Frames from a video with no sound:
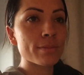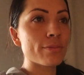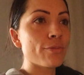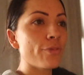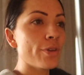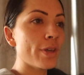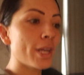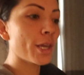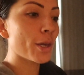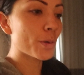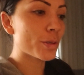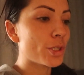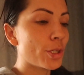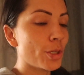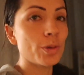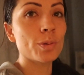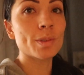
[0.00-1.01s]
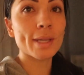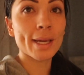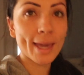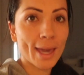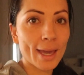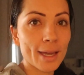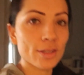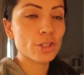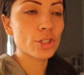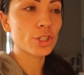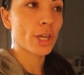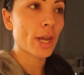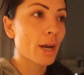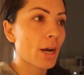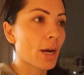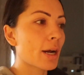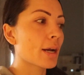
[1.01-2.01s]
video shoot. I can't
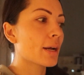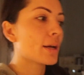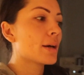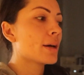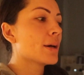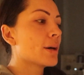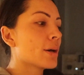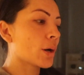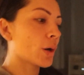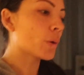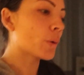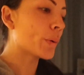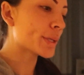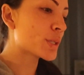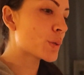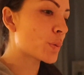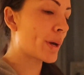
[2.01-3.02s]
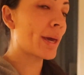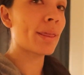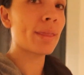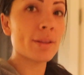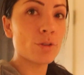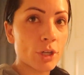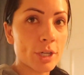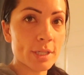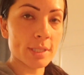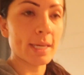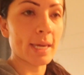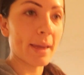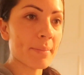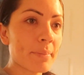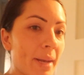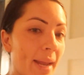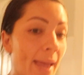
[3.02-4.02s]
share who it's with just
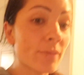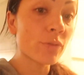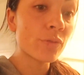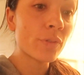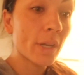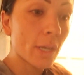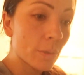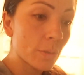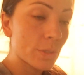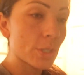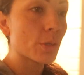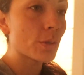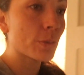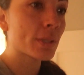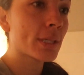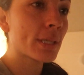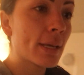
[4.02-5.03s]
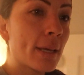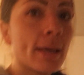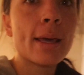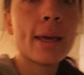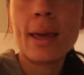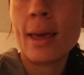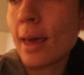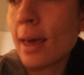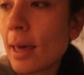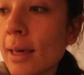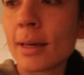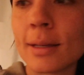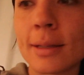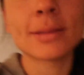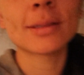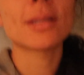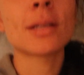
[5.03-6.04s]
yet, but I have a video shoot.
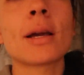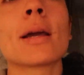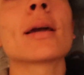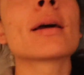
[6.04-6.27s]
And sorry, I